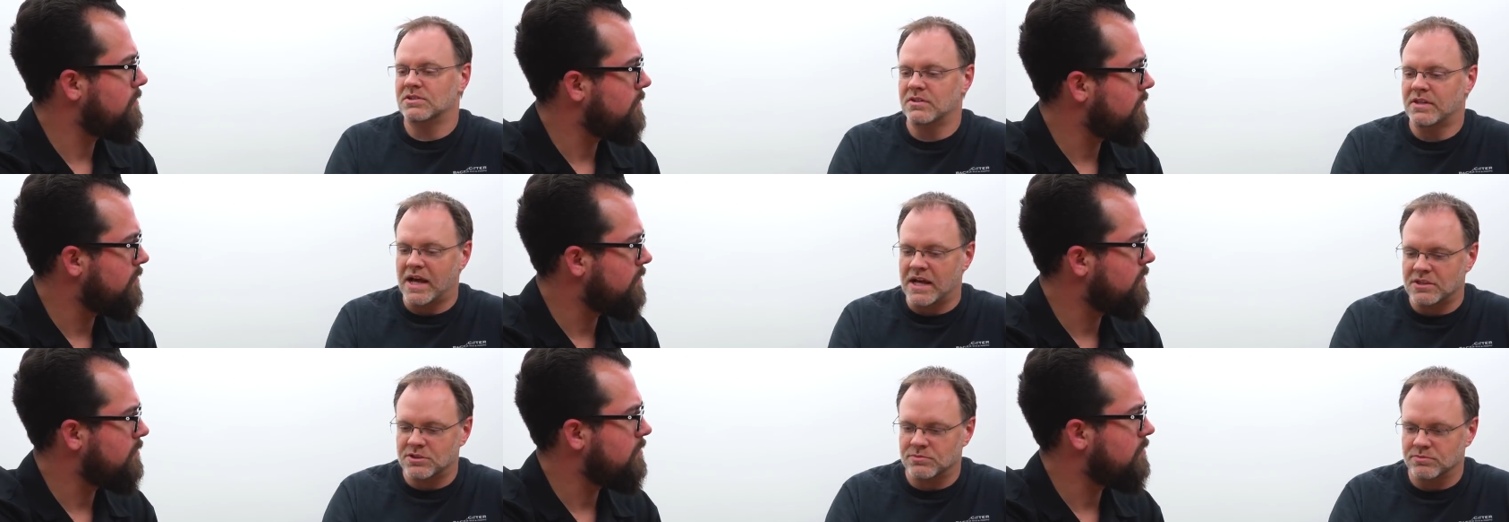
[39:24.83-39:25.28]
Speaker 1: So
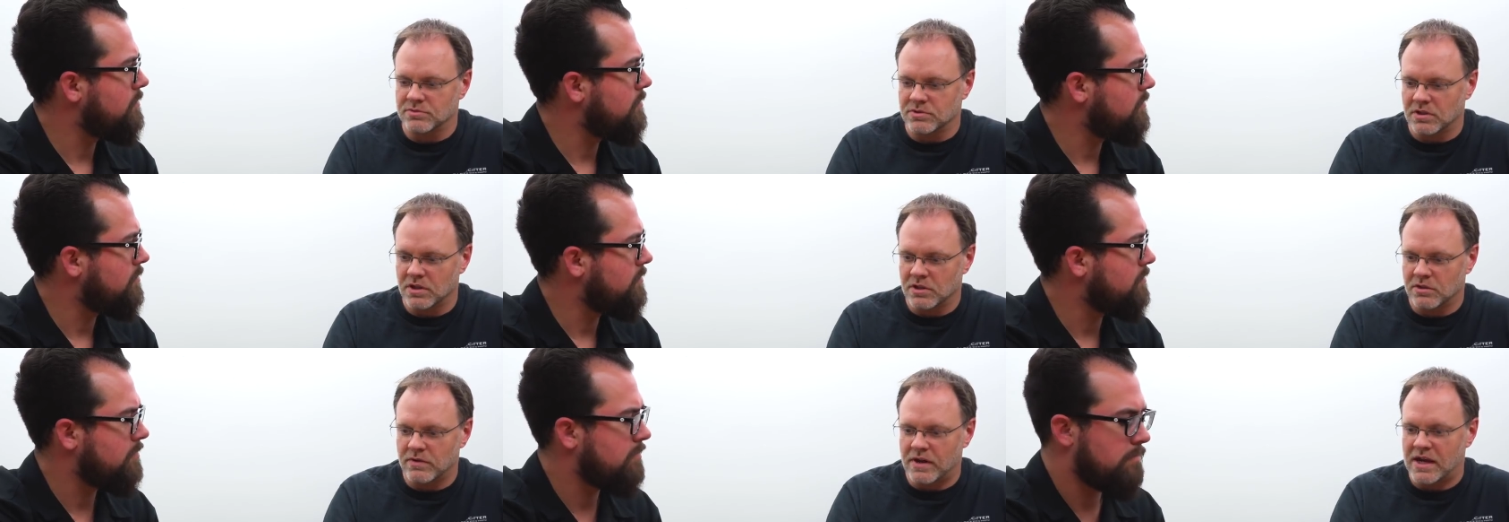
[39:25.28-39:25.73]
that's
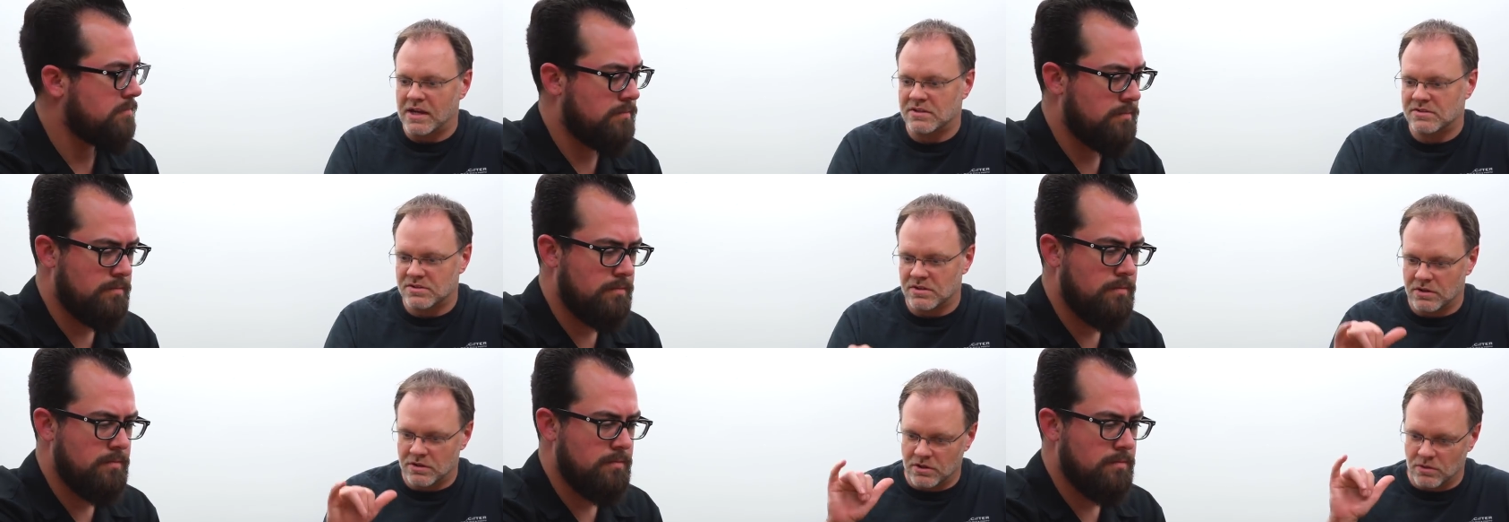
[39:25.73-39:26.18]
really great.
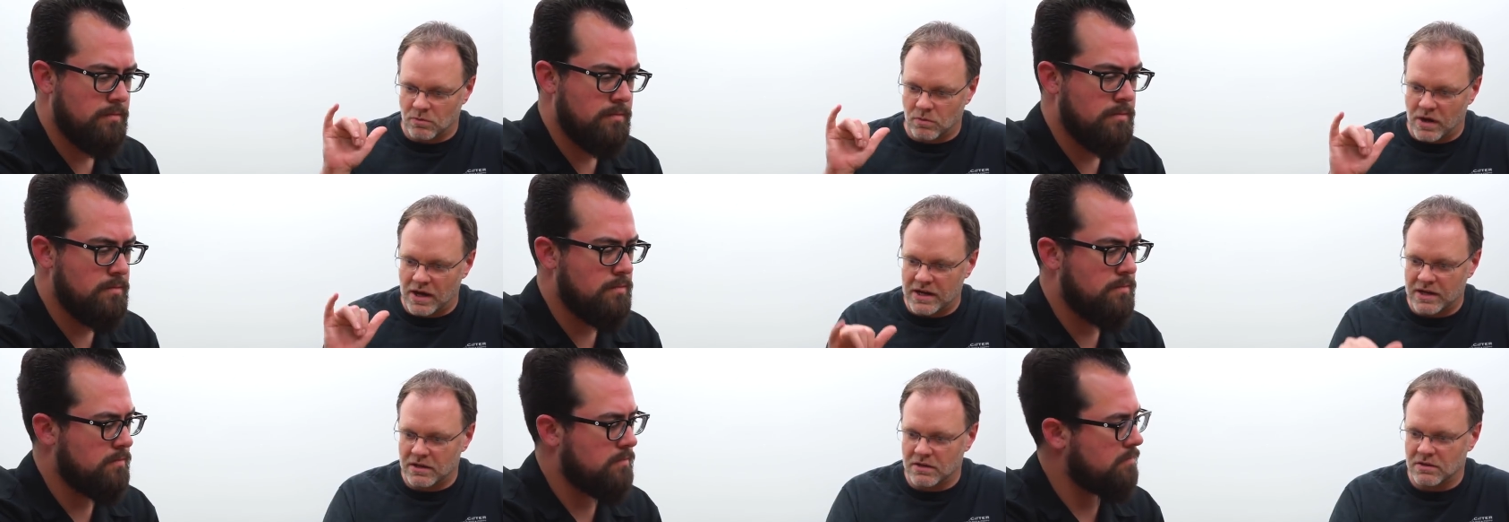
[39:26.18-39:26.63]
So your
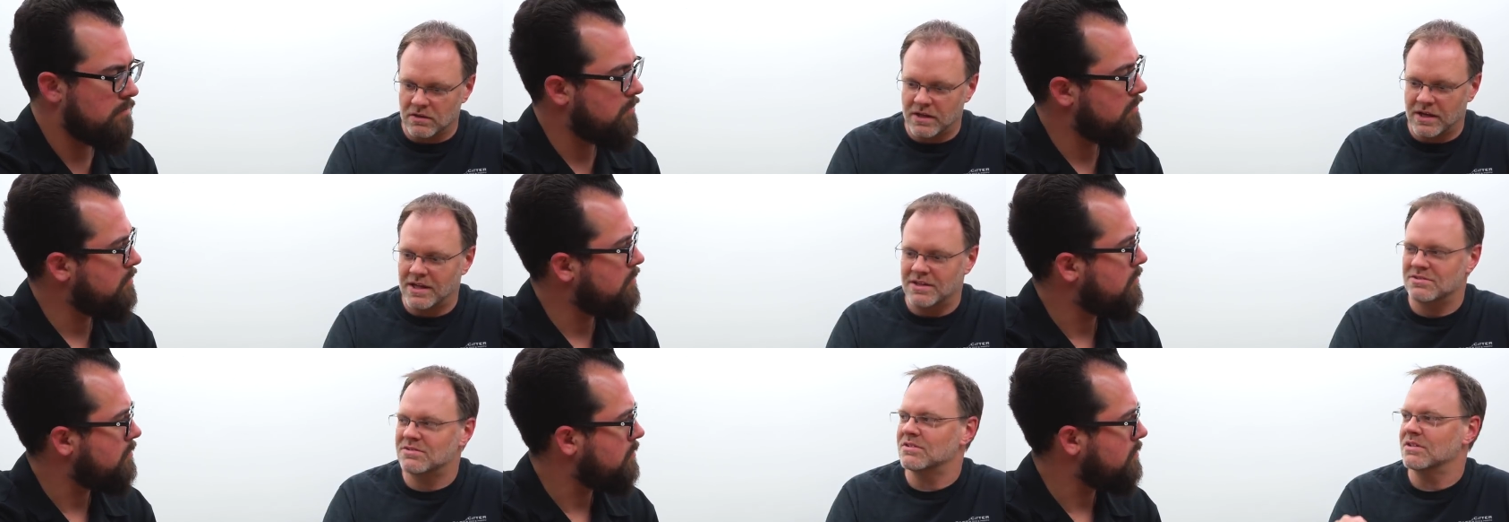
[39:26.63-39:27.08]
wide angle
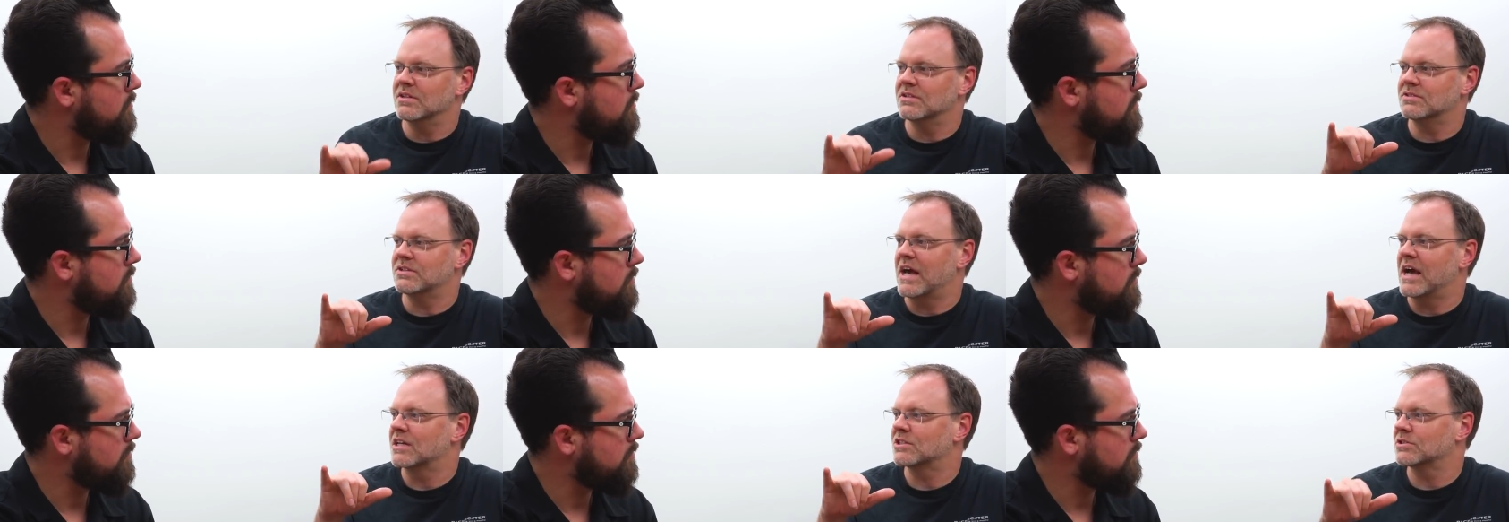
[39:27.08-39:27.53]
lens
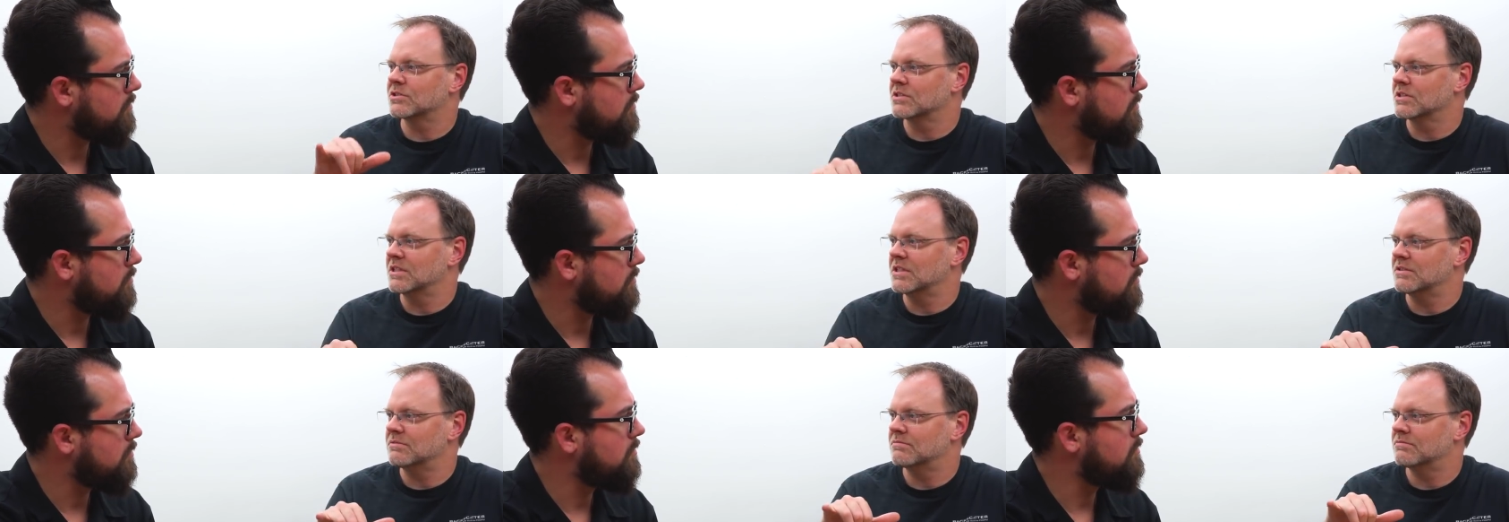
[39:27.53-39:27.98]
is
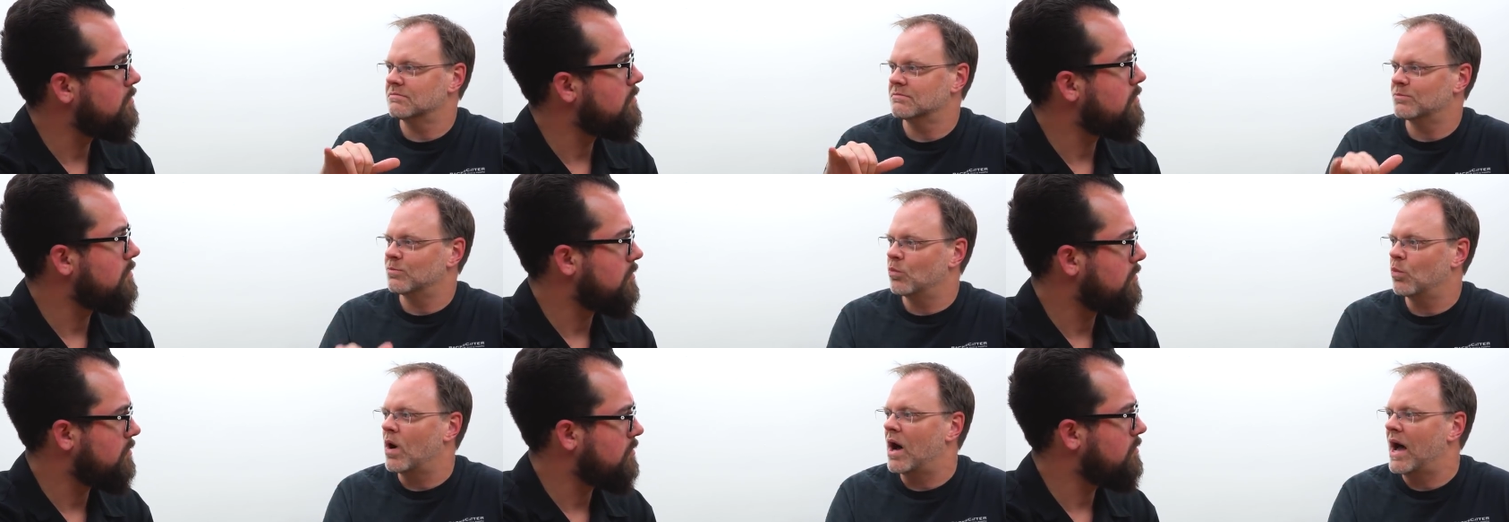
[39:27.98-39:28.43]
actually
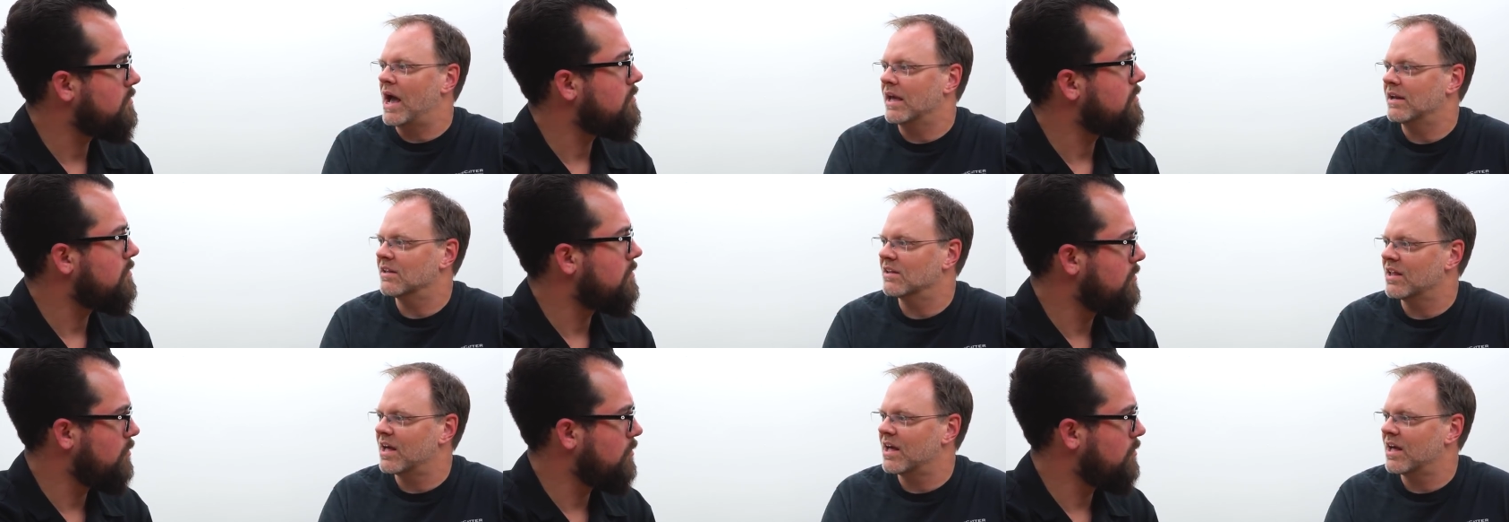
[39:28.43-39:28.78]
wide.